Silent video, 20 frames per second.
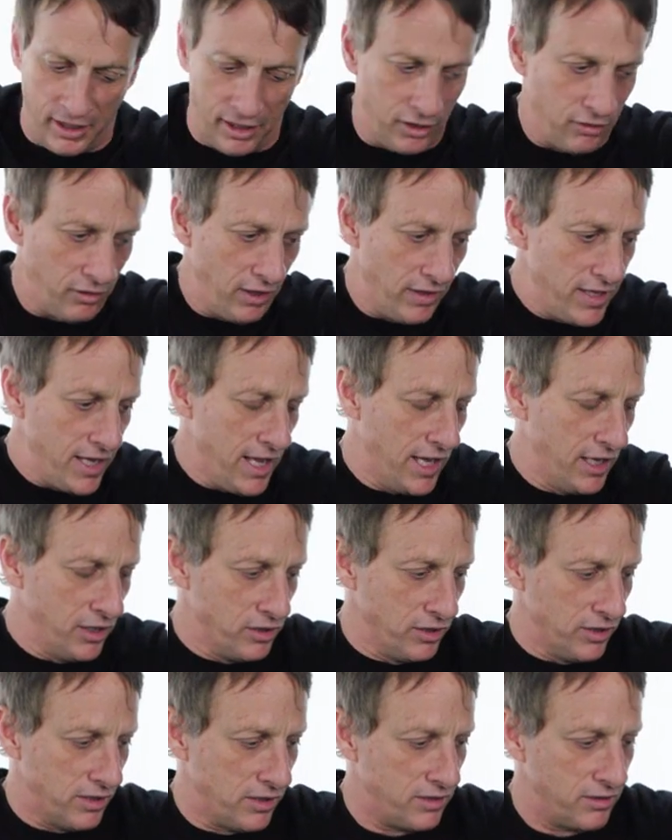cut it around the
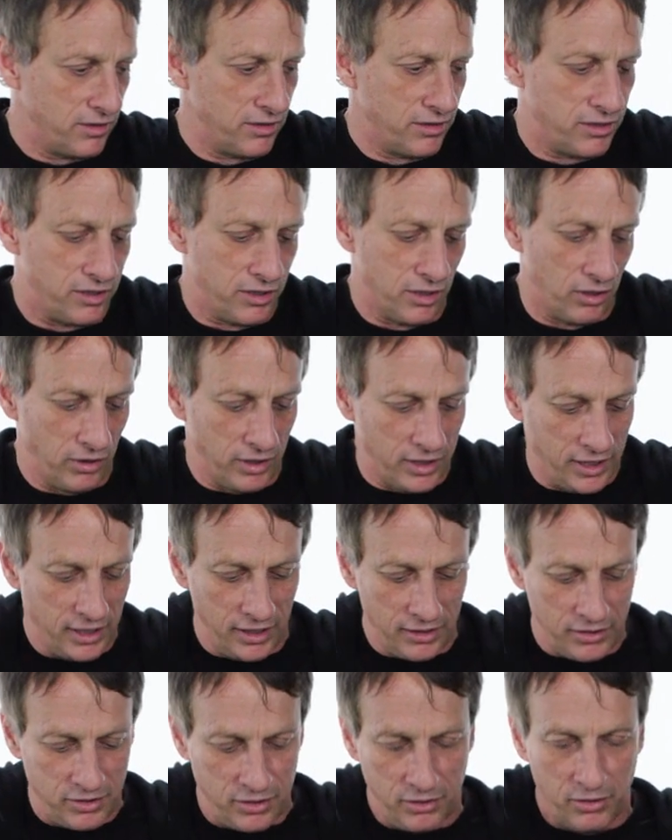edges. Don't
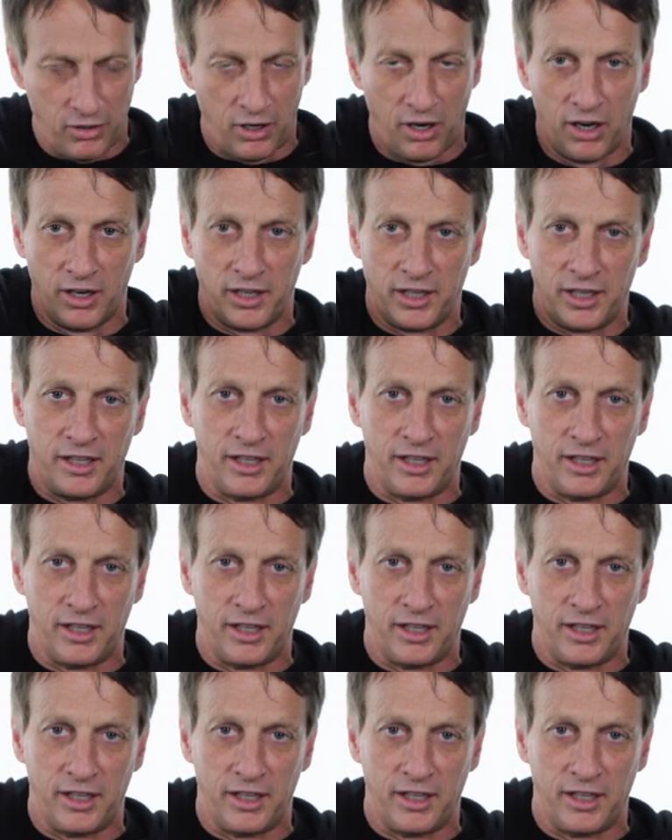cut too hard